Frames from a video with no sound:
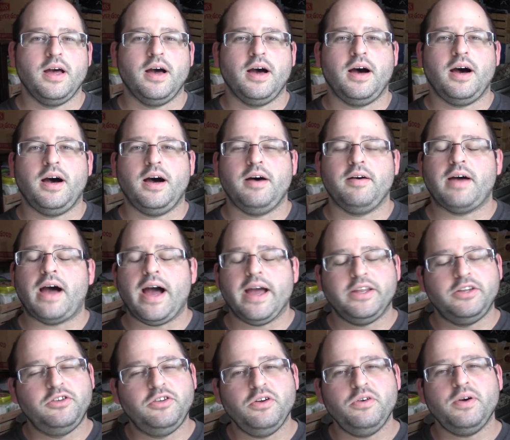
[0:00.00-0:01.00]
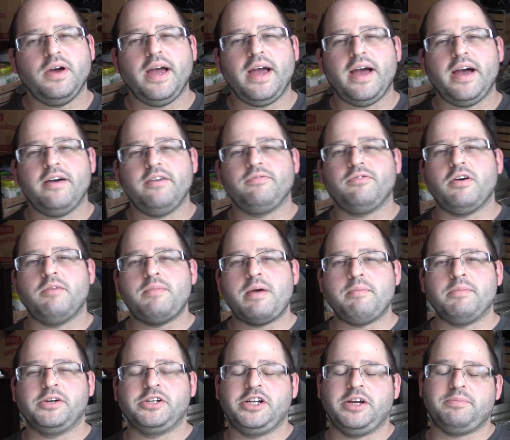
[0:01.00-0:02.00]
Uh, I do have a
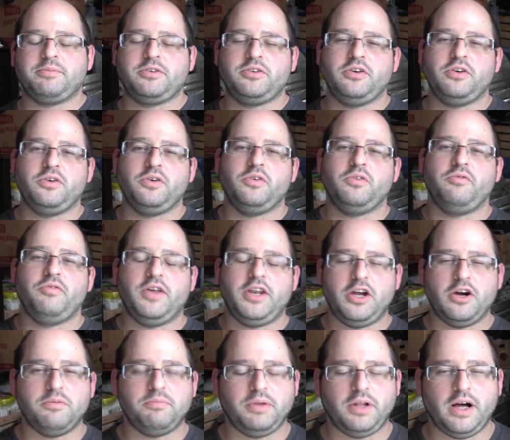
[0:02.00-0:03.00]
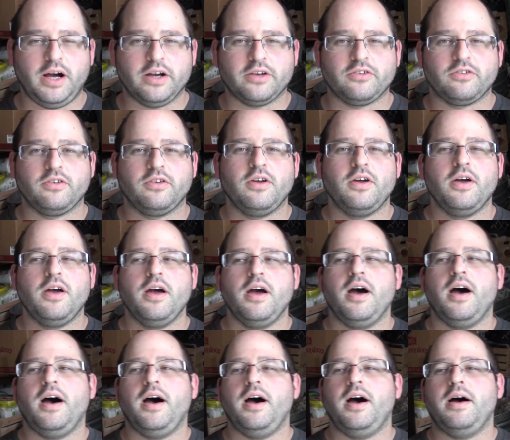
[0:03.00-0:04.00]
membership to VideoBlocks,
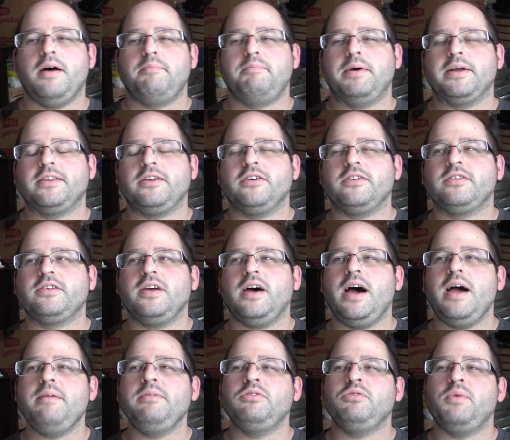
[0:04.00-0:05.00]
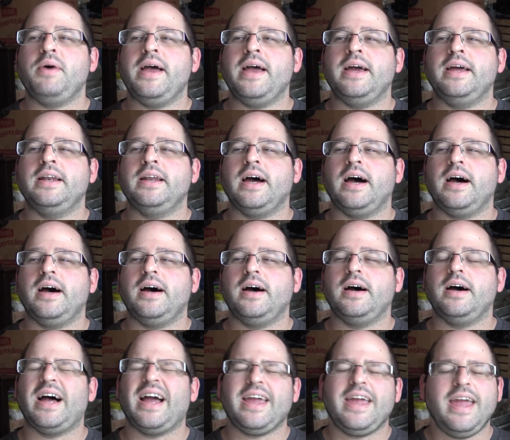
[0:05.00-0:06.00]
uh, but there's times when uh,
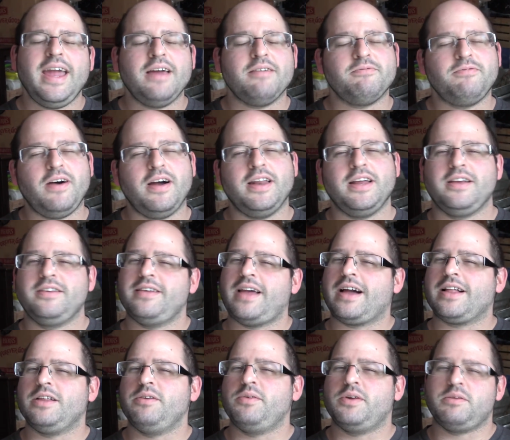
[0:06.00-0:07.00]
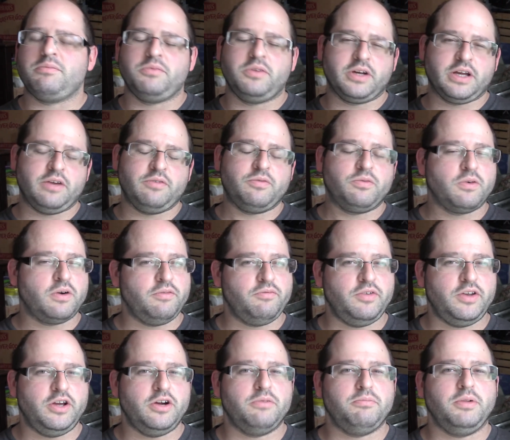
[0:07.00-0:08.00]
I can't find exactly what I'm looking for on
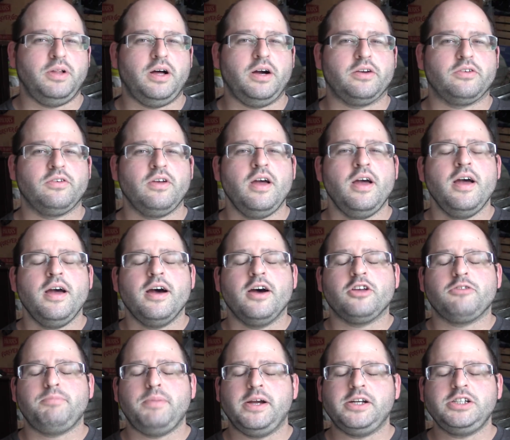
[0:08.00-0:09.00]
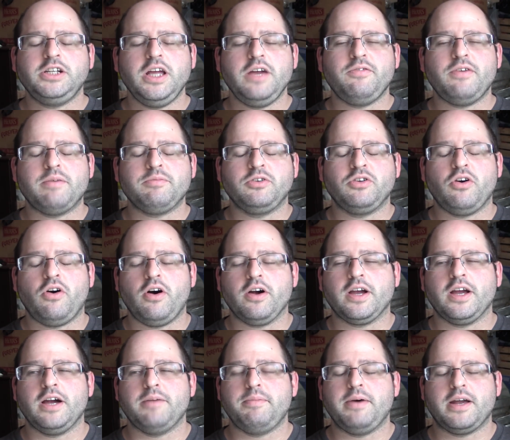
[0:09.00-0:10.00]
VideoBlocks, especially if I'm
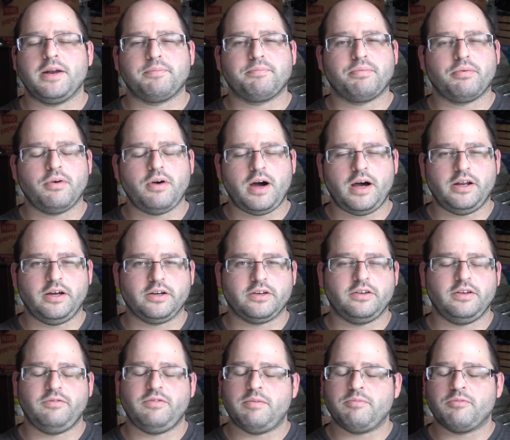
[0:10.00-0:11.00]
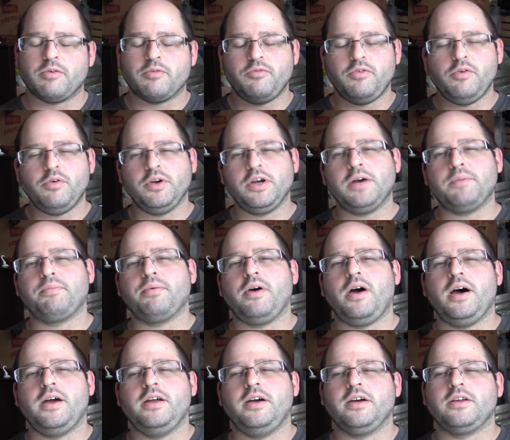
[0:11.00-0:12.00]
talking about a product, if I'm reviewing a
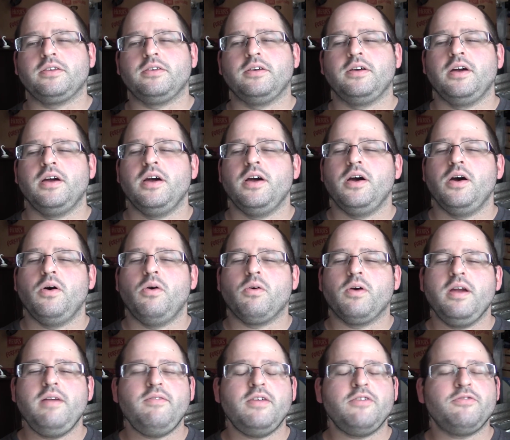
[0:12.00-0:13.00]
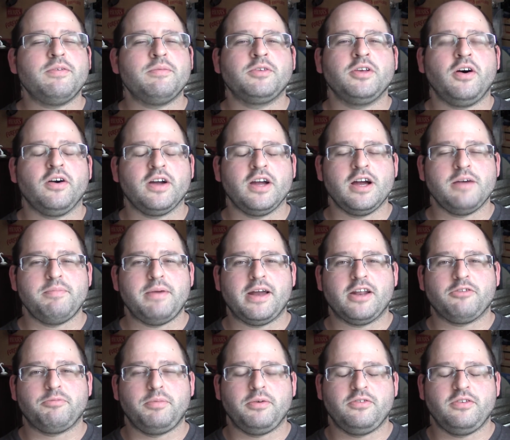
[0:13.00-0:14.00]
product, or even if I'm talking
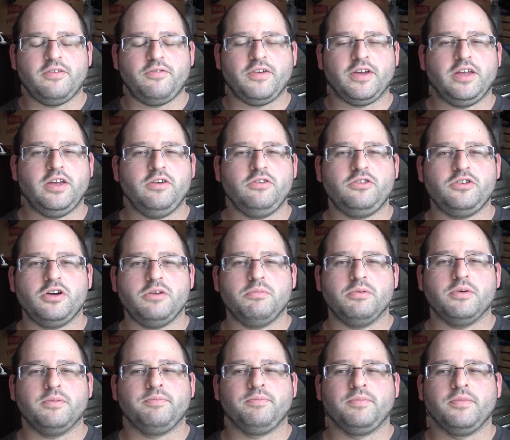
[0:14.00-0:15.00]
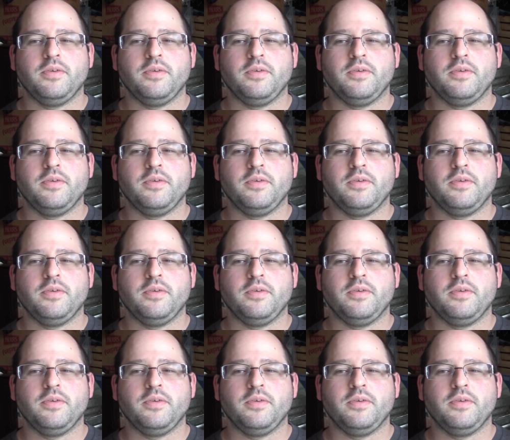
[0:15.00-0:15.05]
about a specific YouTuber.